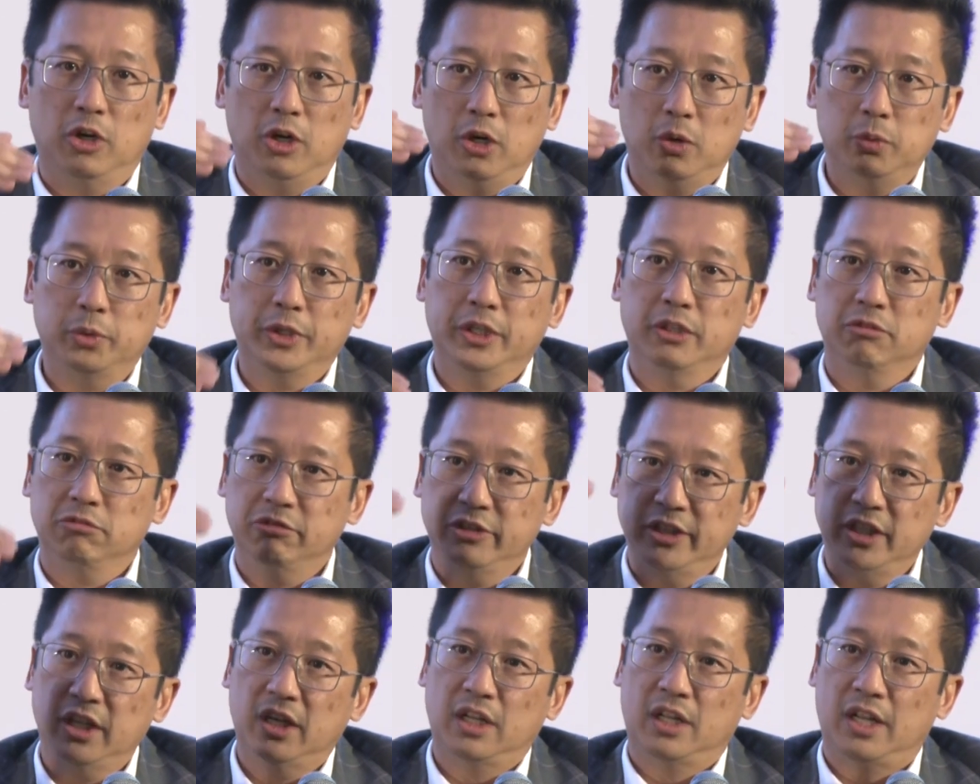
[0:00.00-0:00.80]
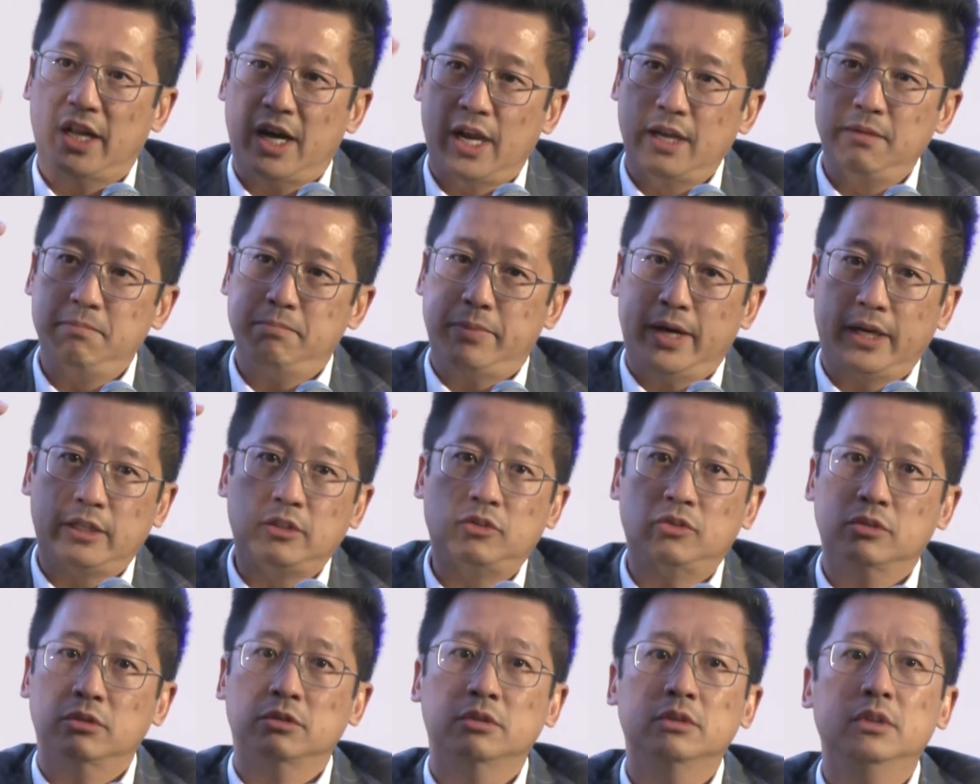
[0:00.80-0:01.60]
we realign back
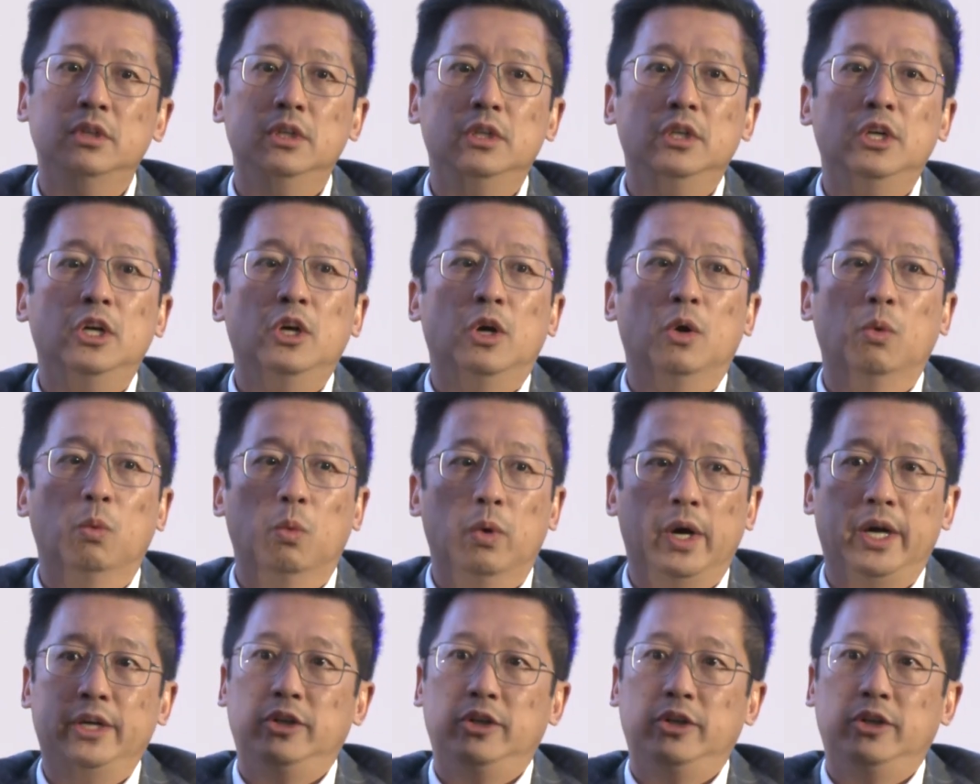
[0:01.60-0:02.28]
to what